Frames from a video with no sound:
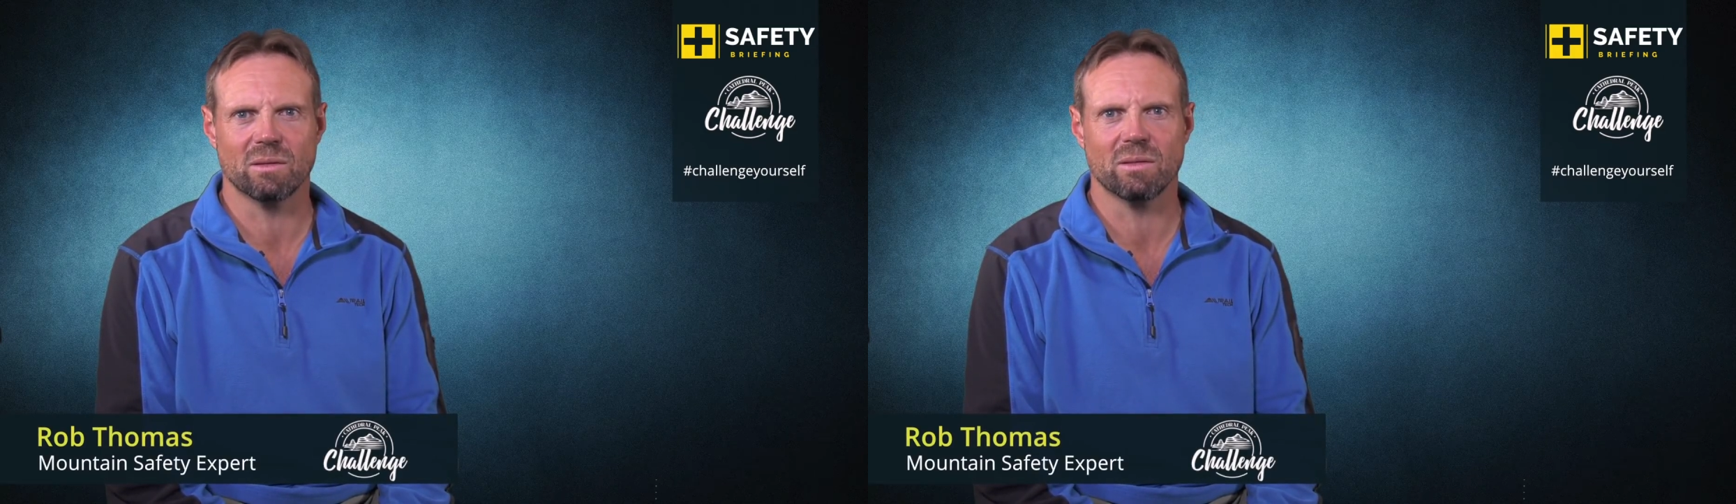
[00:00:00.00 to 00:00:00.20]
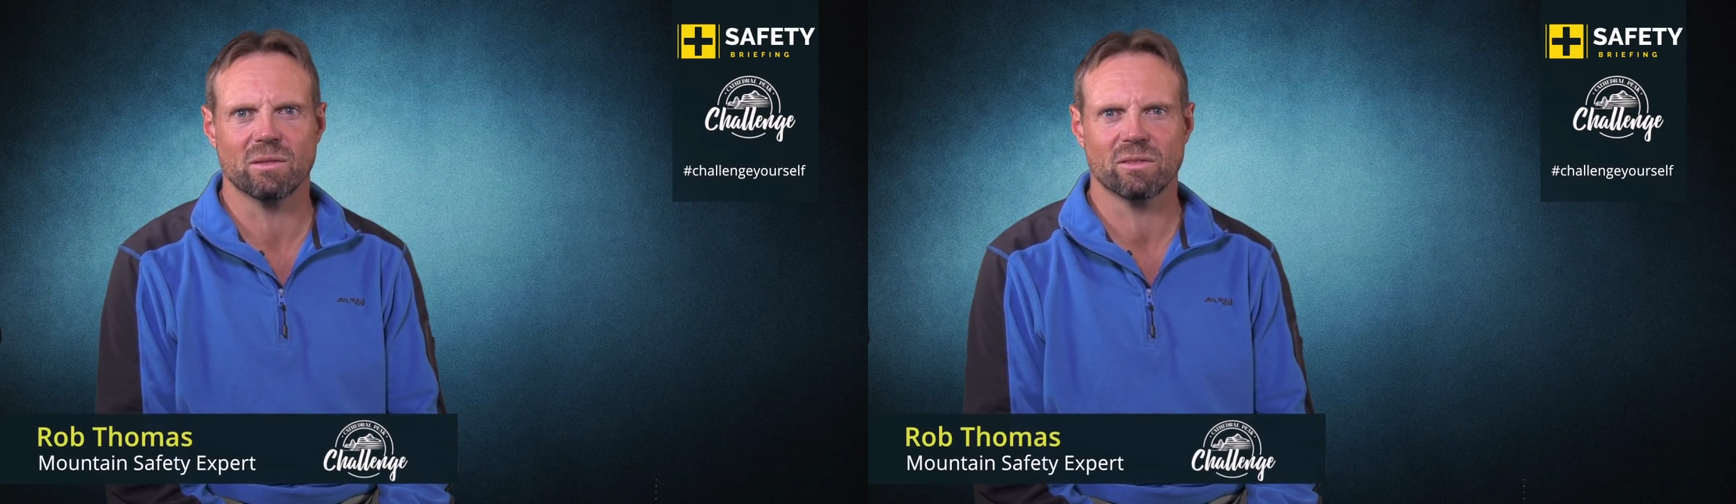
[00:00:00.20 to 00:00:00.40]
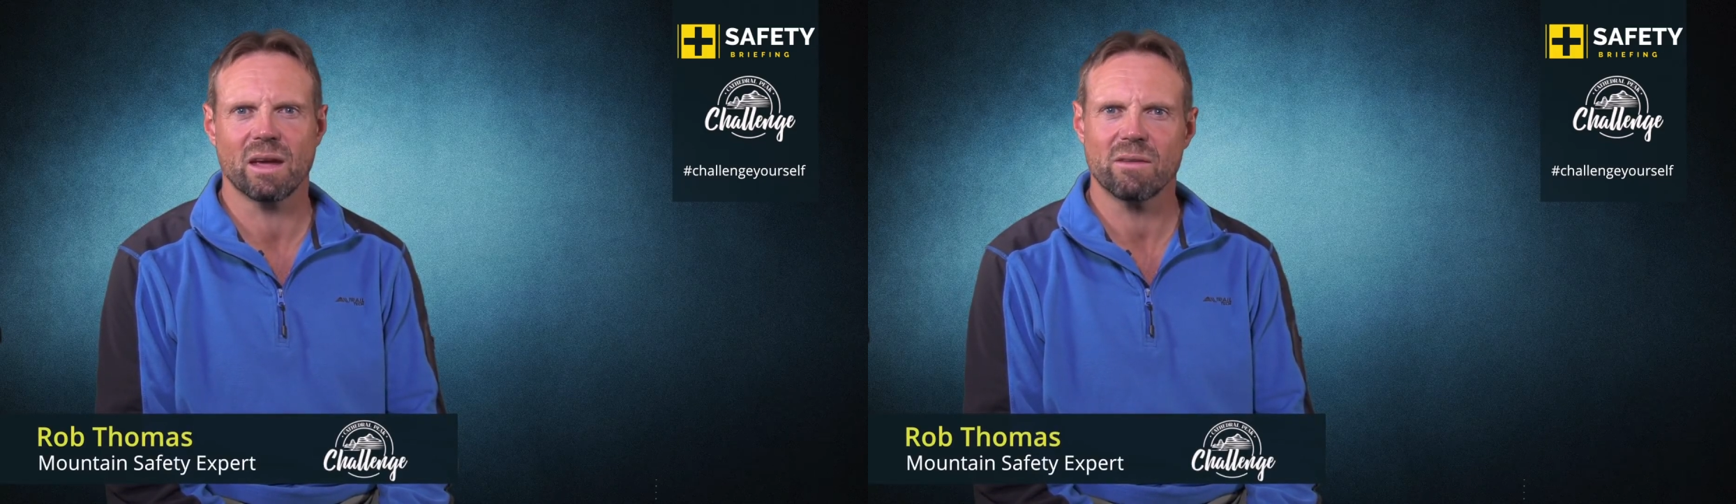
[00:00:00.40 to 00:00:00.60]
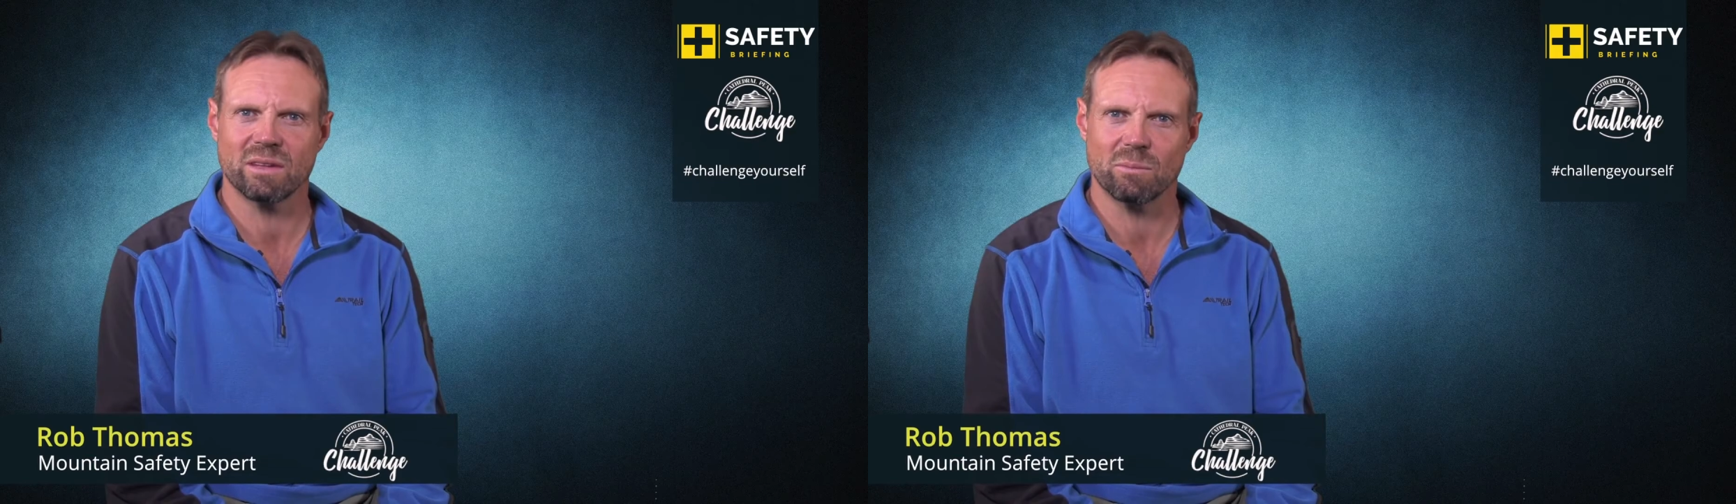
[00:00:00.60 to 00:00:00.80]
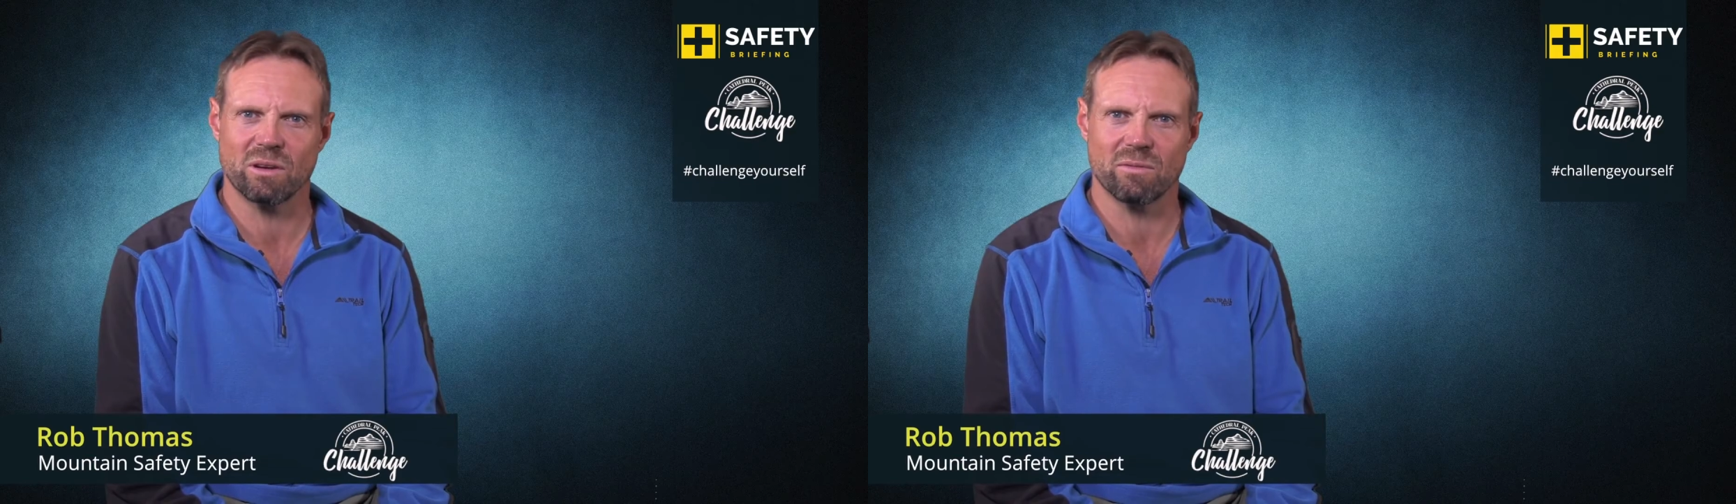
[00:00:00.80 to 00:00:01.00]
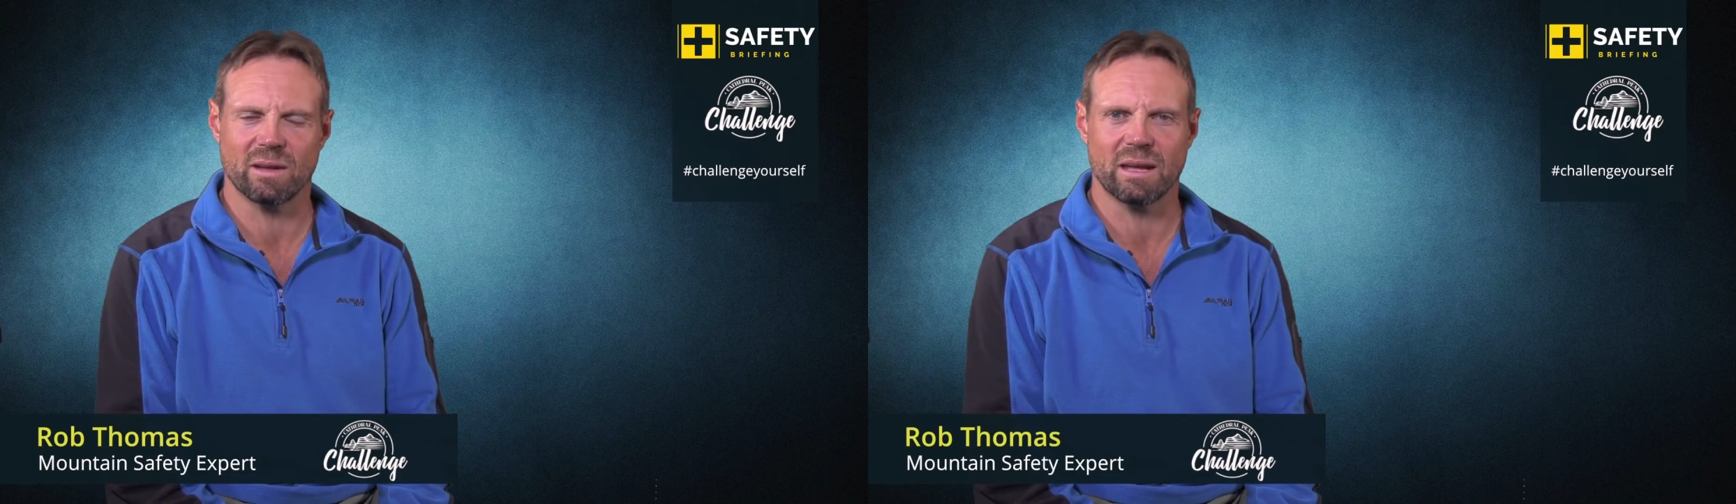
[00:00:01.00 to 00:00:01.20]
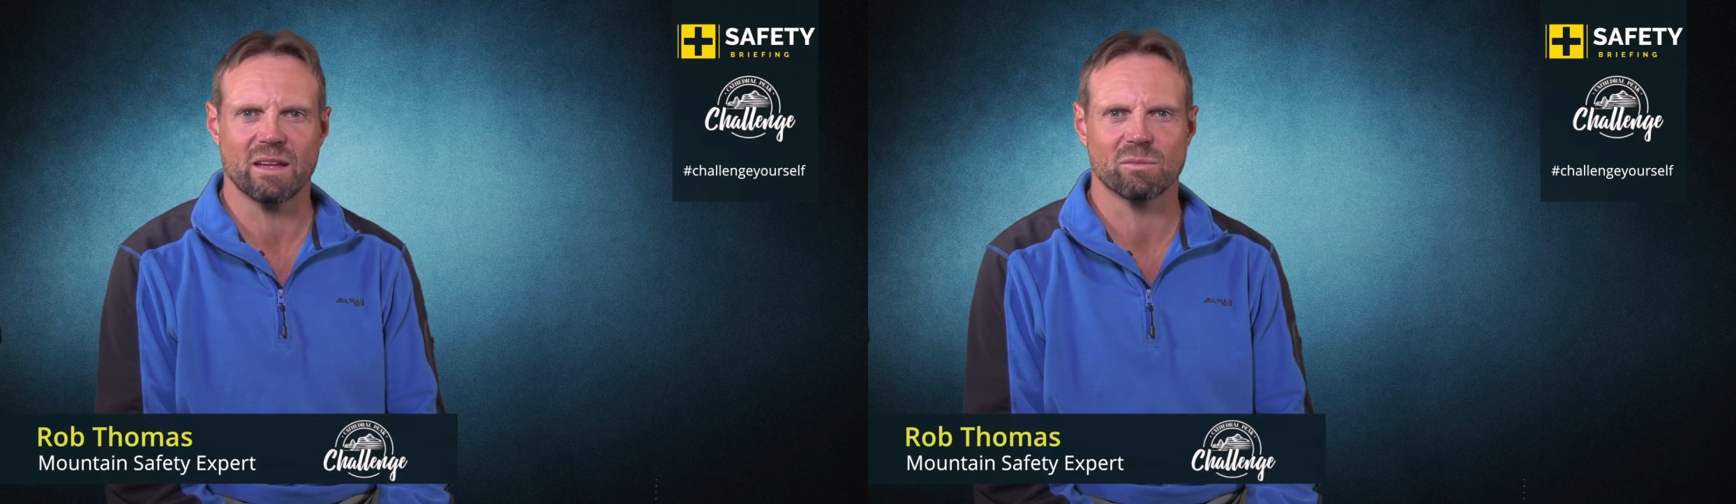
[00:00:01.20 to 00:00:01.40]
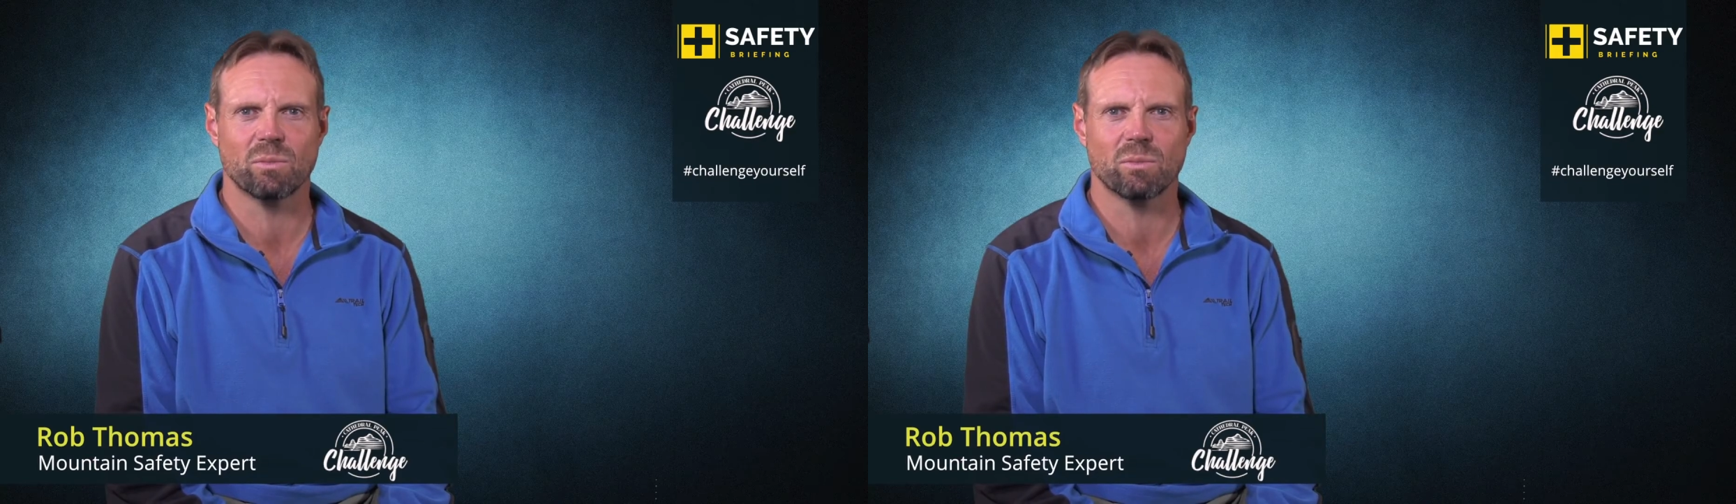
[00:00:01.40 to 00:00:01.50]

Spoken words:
the safety briefing as